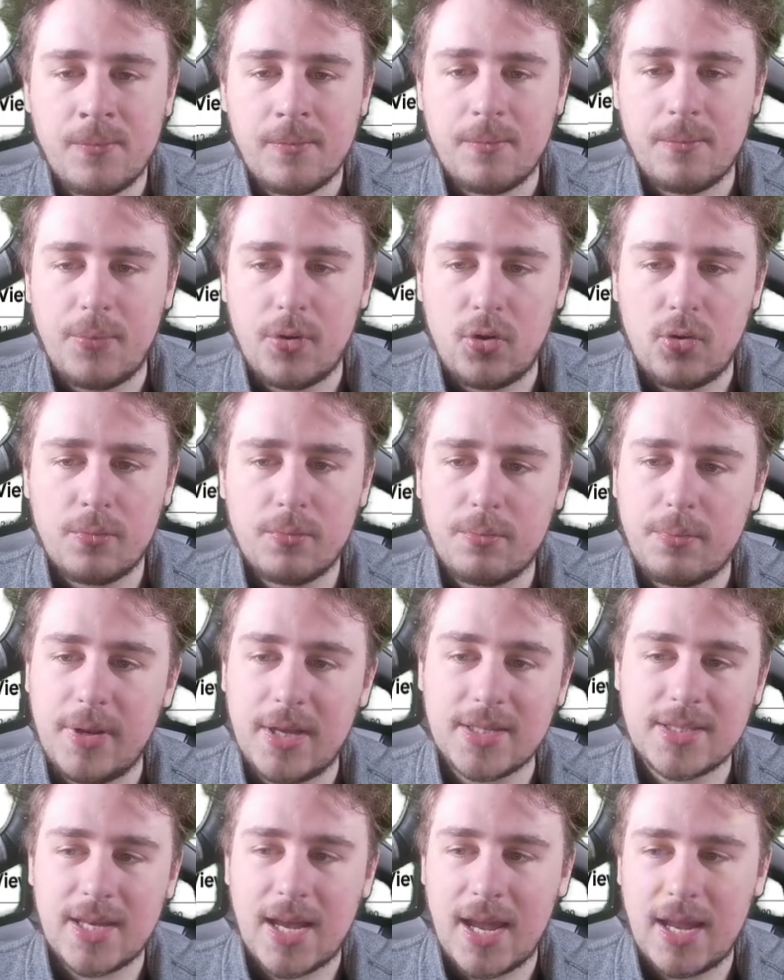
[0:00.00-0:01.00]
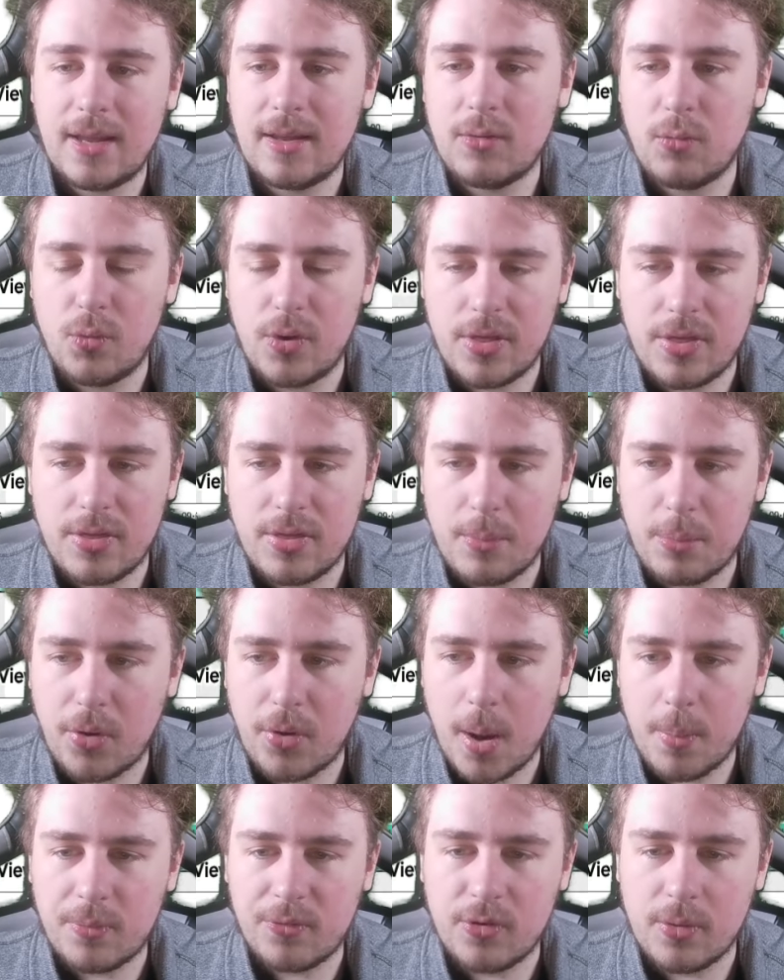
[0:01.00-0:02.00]
Boom, because with the
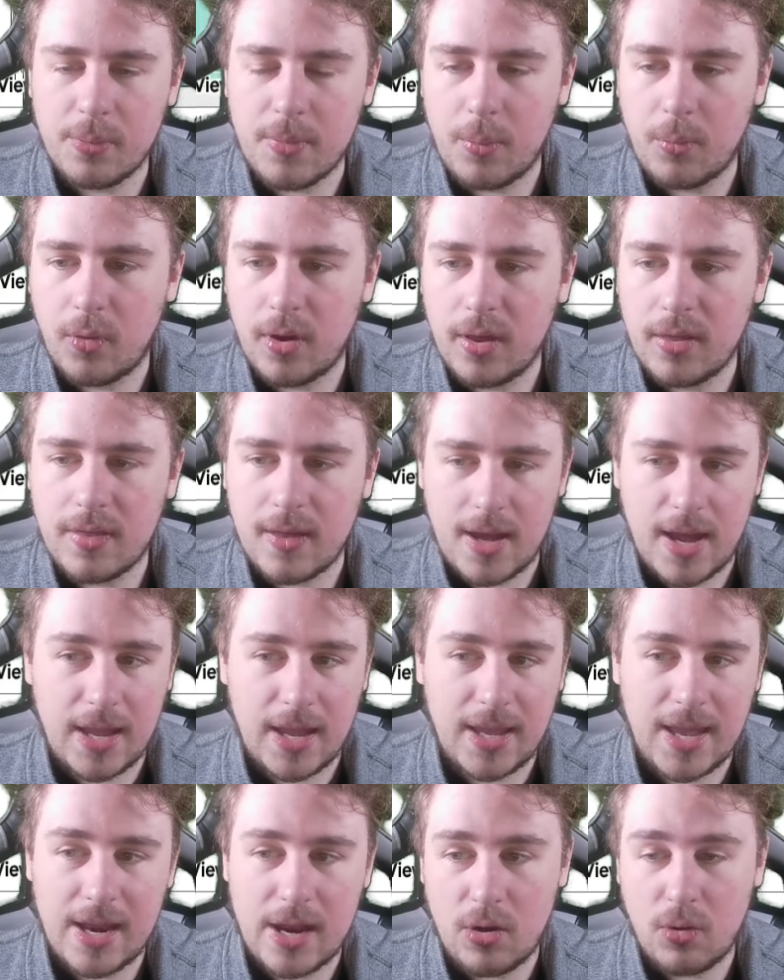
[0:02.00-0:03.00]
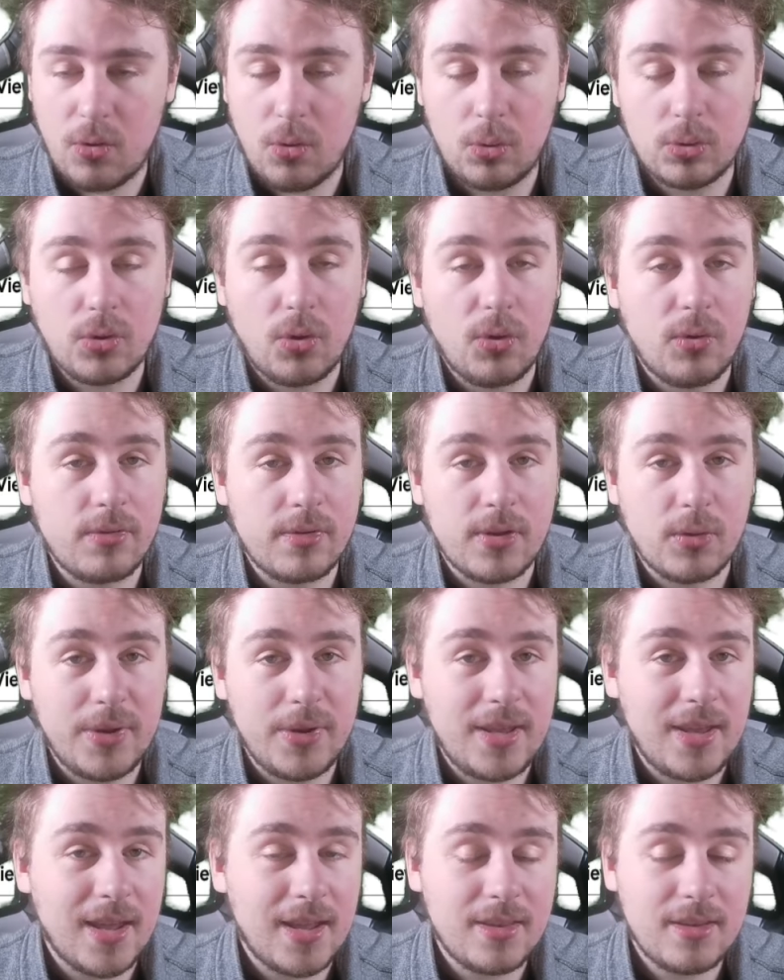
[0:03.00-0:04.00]
prop firm I'm with, I cannot hold over the
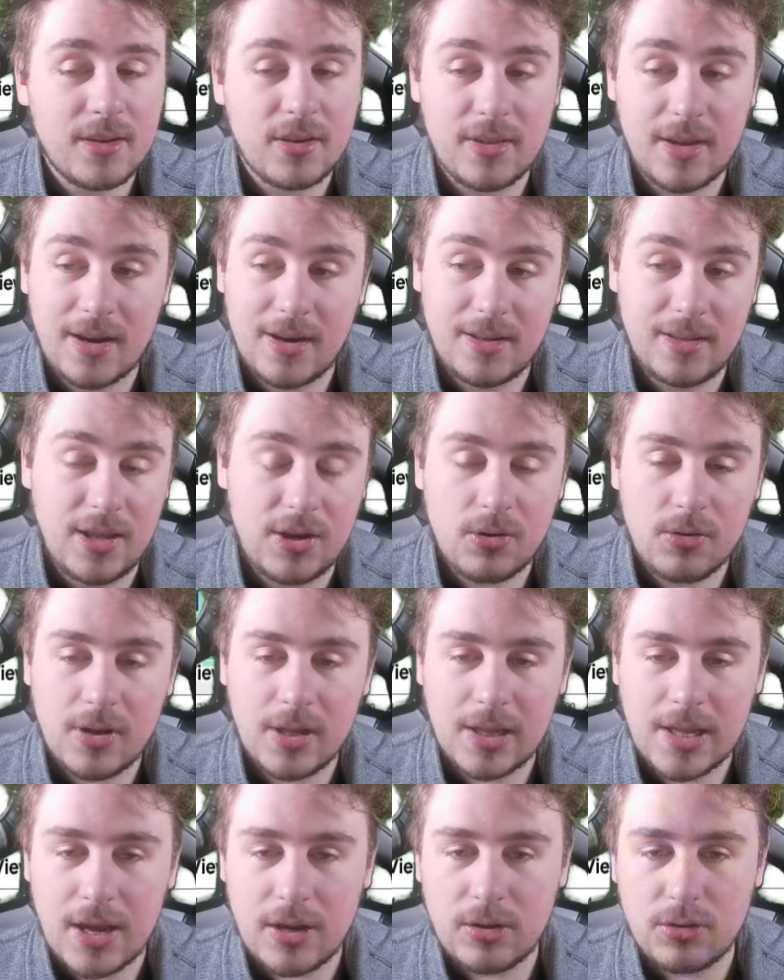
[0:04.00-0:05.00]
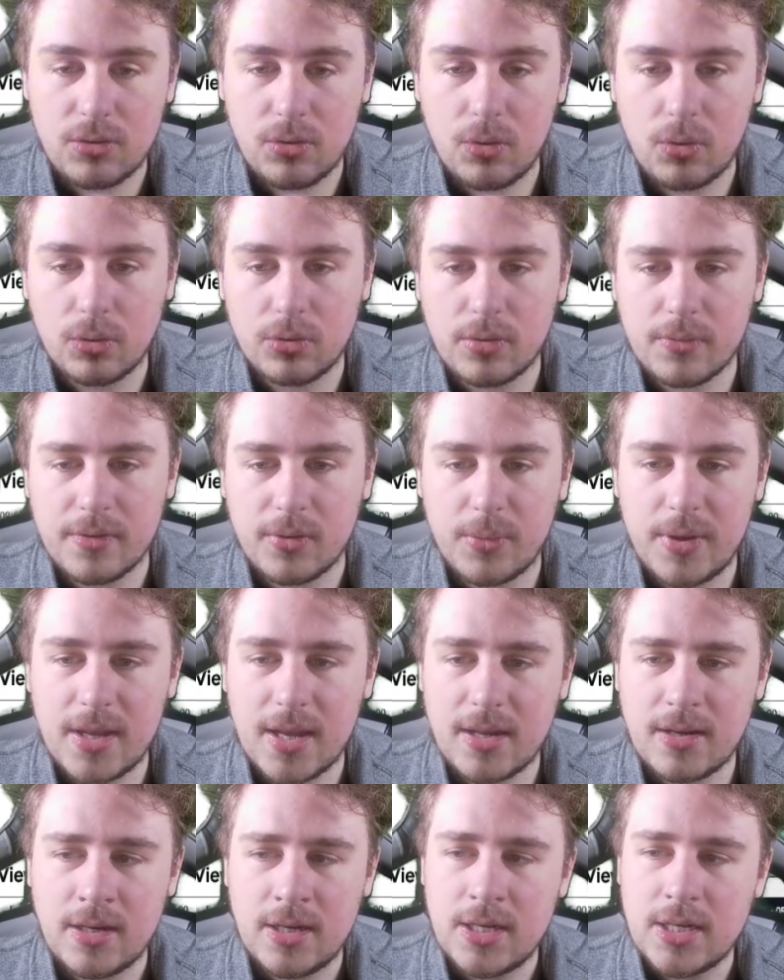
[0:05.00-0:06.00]
weekend. They don't allow you to hold over the
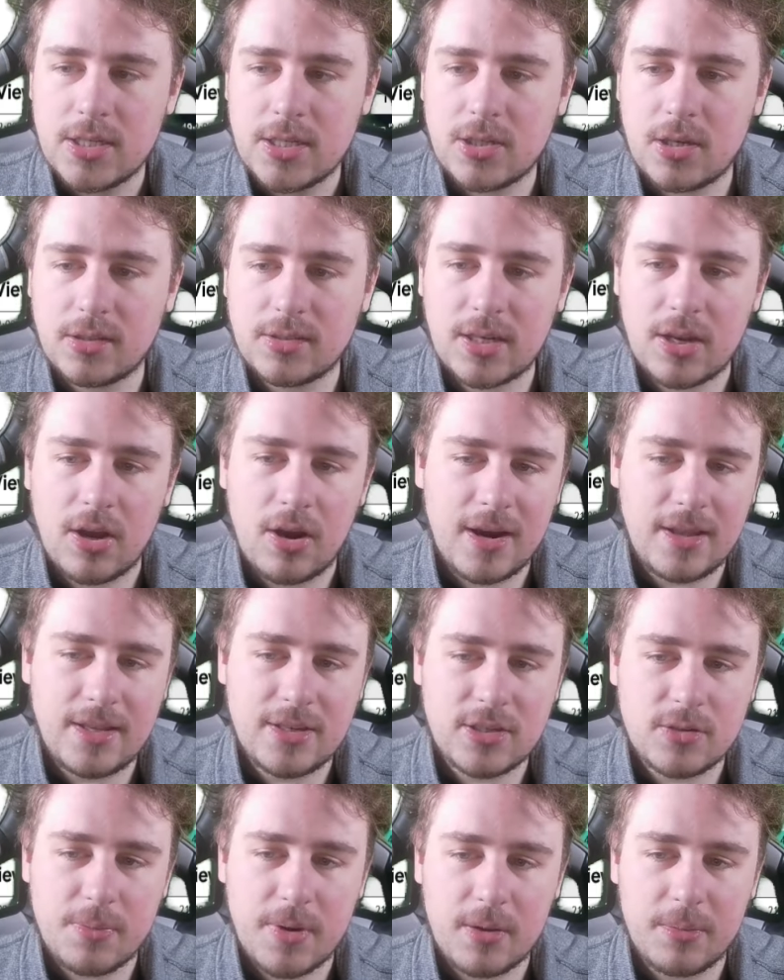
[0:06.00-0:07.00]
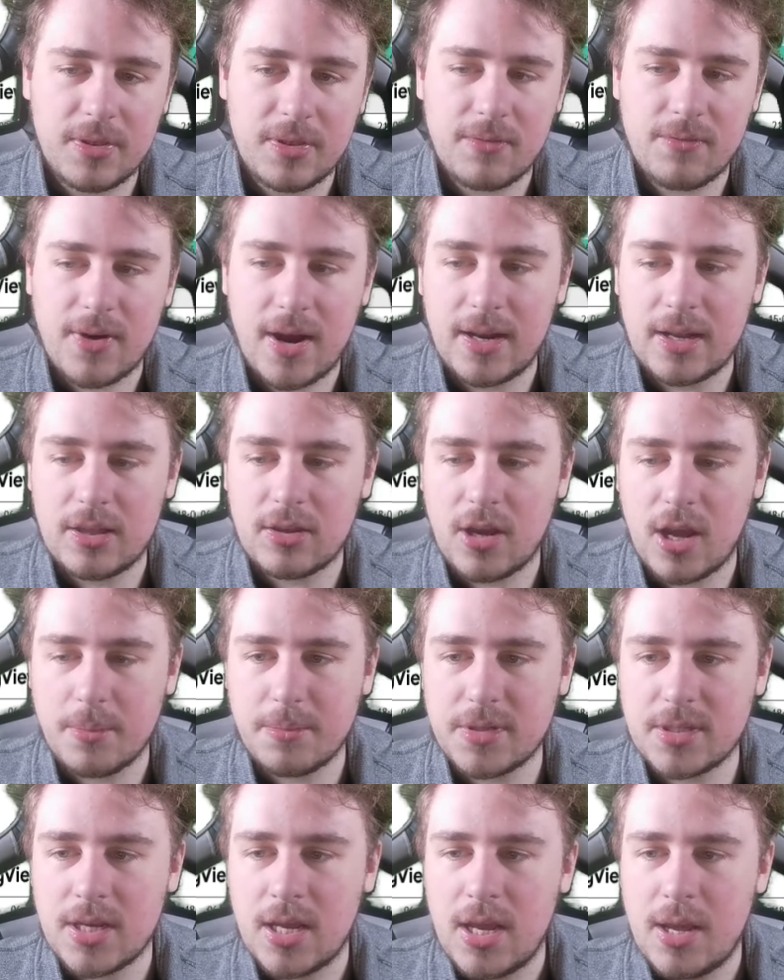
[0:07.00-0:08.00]
weekend. So I was like, all right, these are probably gonna be the Friday
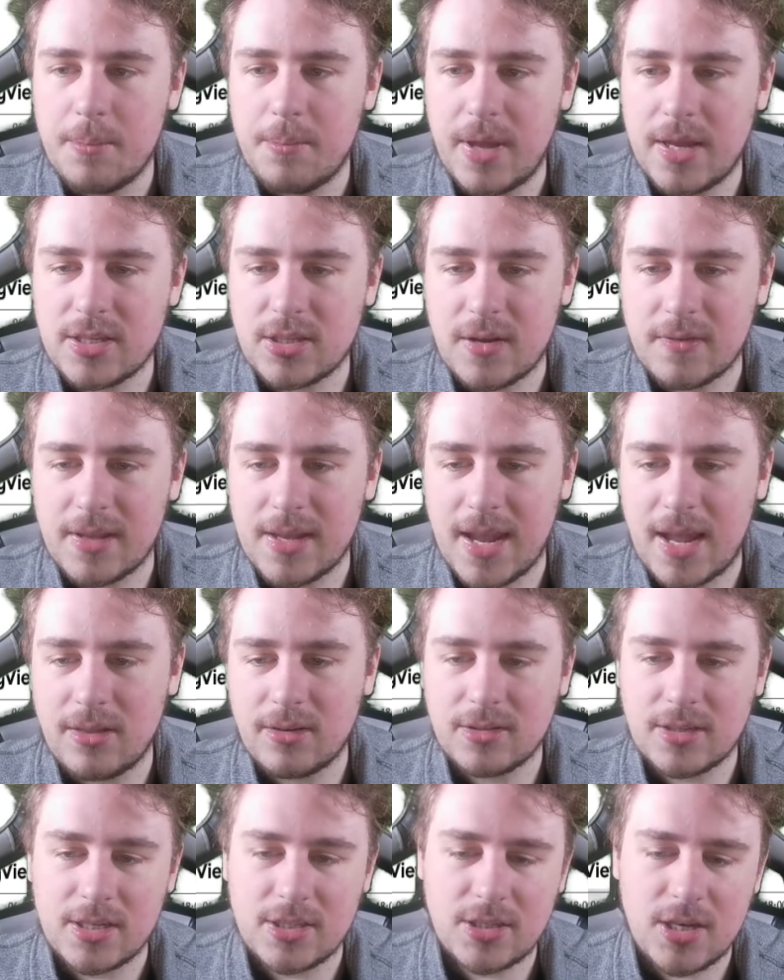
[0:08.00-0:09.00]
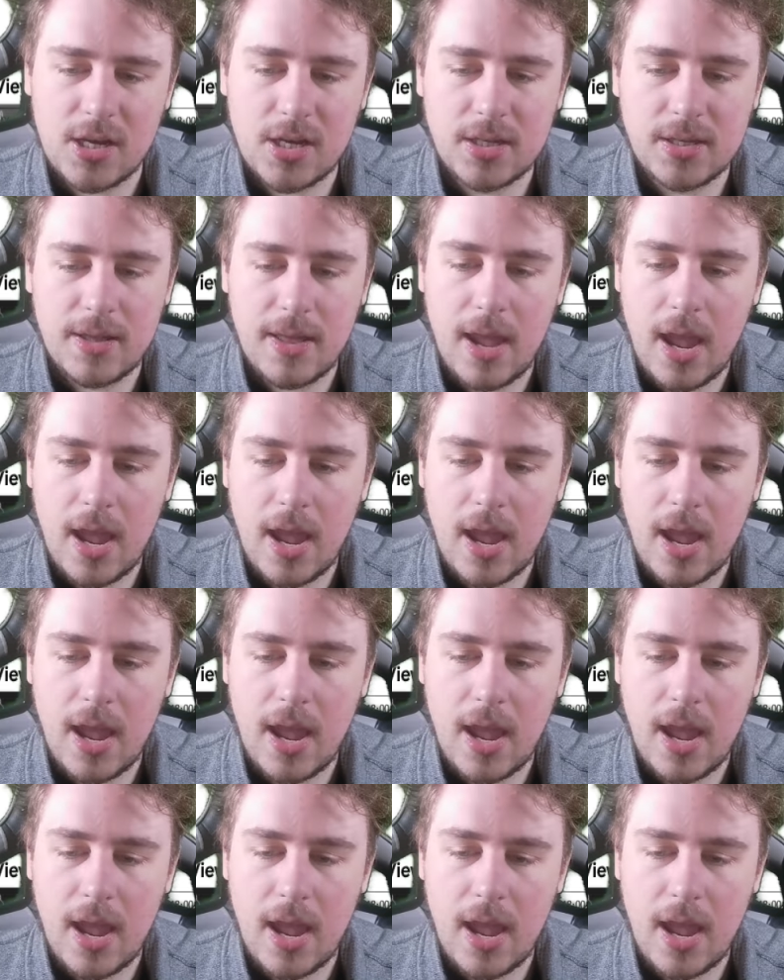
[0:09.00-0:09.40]
tops based off the candles I saw.